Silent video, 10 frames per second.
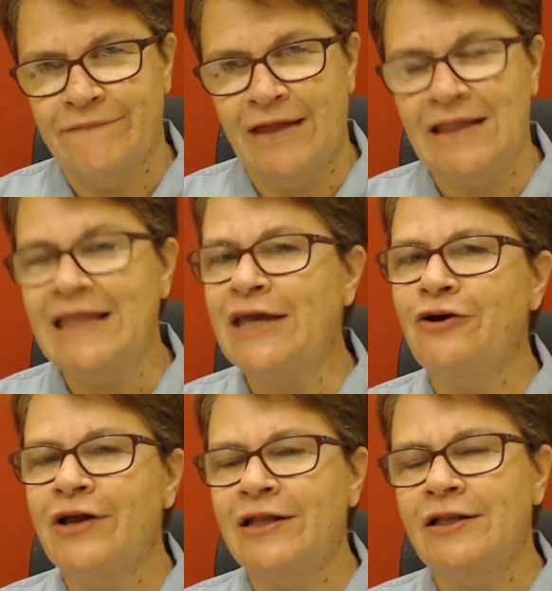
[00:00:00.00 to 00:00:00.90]

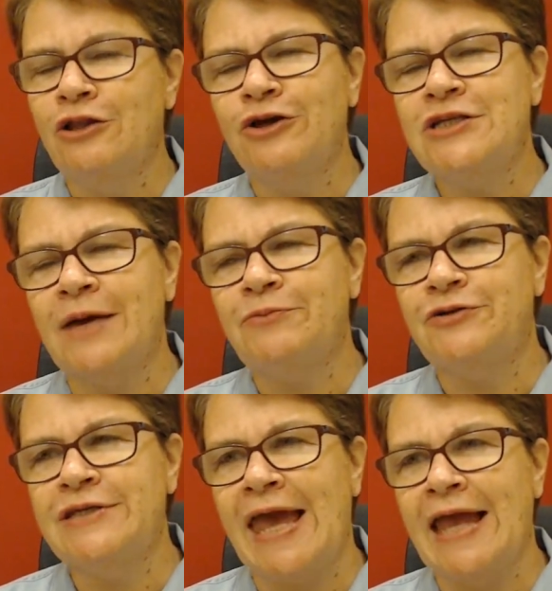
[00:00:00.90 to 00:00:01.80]
Later in Luke chapter
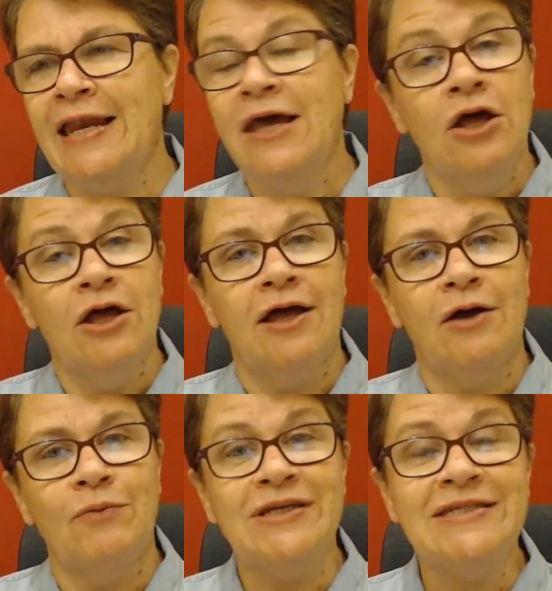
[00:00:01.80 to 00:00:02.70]
10, uh,
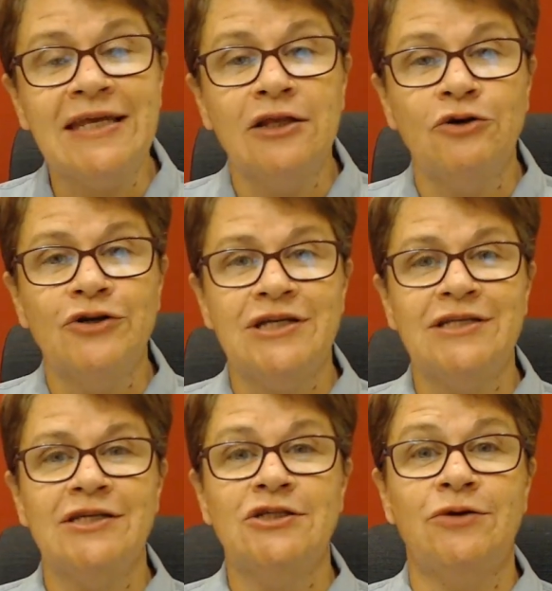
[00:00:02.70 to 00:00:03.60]
we see the Lord
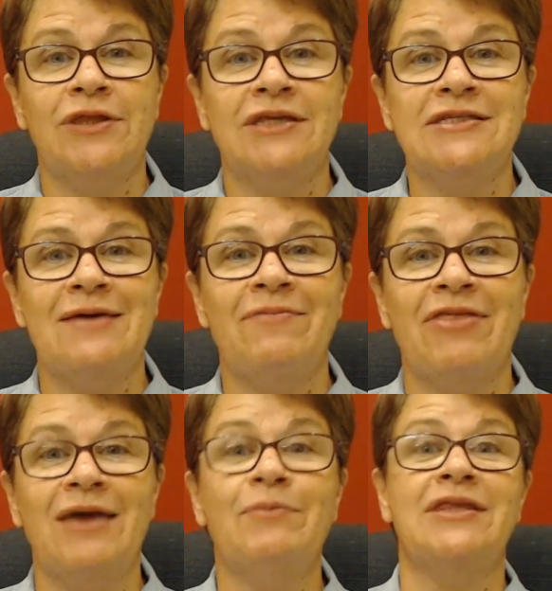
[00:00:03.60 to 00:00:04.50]
Jesus doing the same
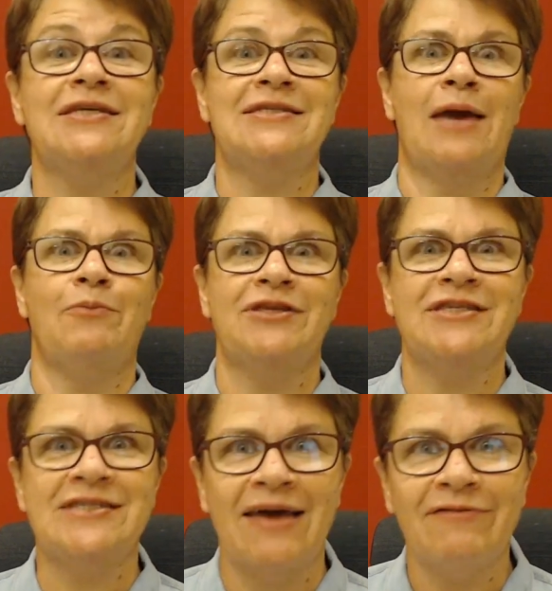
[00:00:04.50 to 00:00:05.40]
thing, but this time with
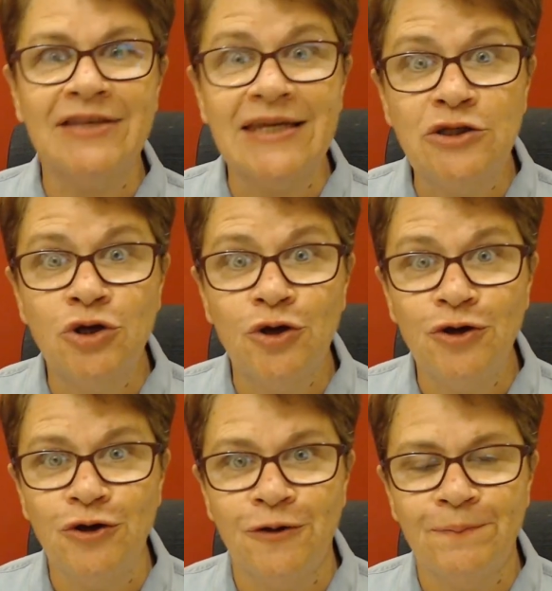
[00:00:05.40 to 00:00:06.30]

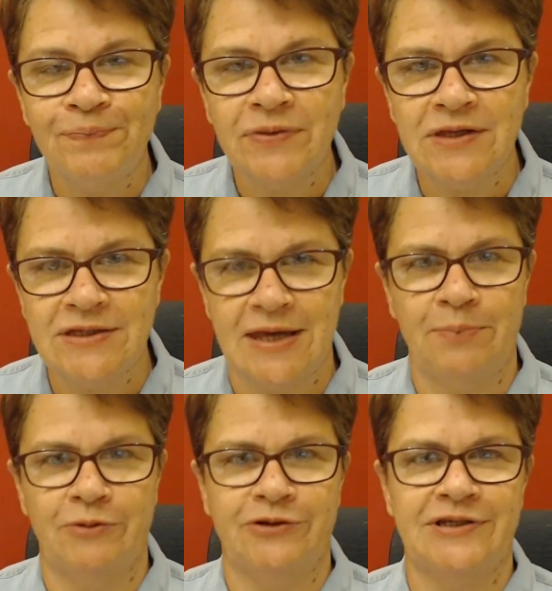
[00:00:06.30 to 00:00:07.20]
72
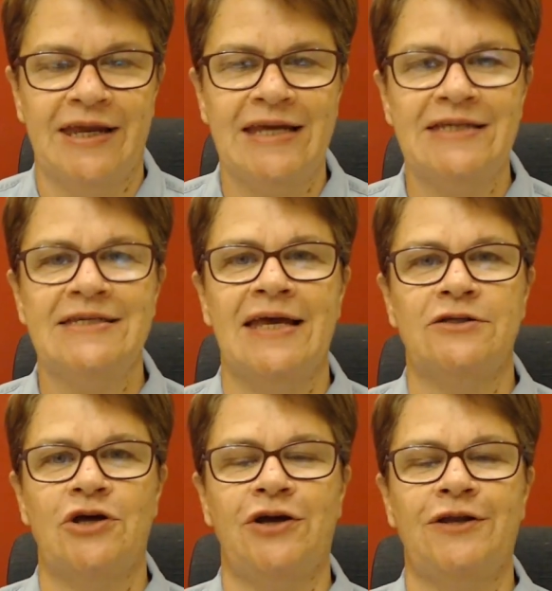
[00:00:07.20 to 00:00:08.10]
disciples that he
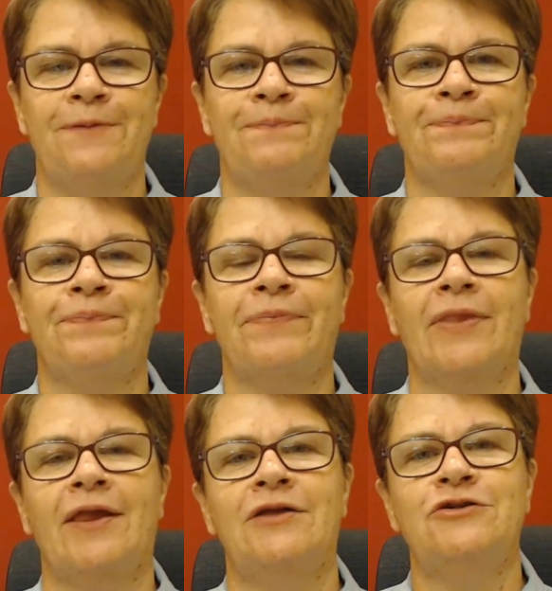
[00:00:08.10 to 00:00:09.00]
sends out
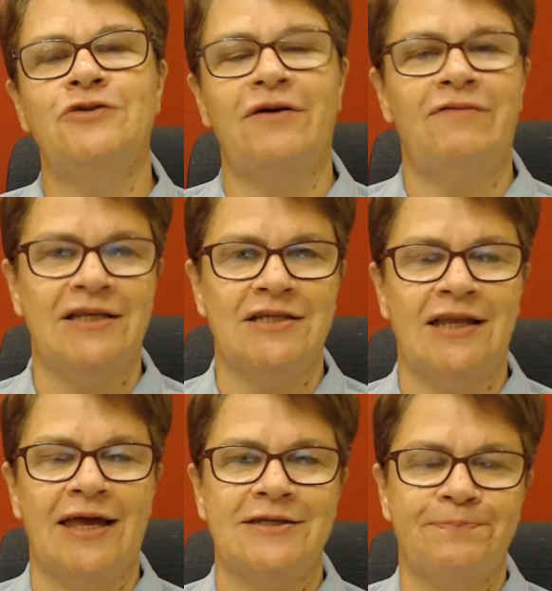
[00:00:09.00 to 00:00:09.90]
to
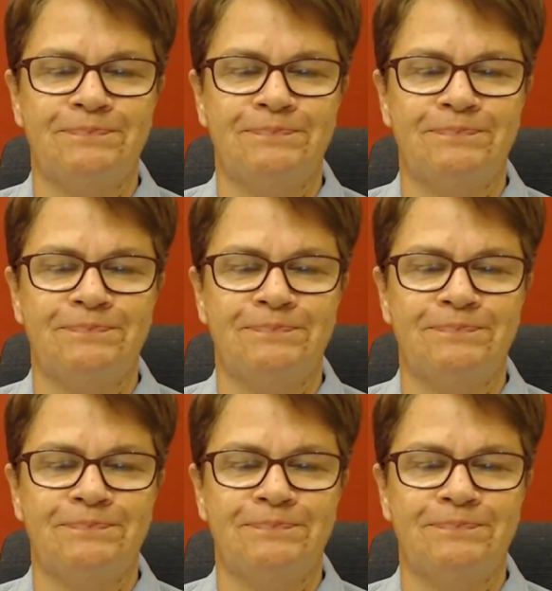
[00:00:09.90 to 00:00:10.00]
evangelize.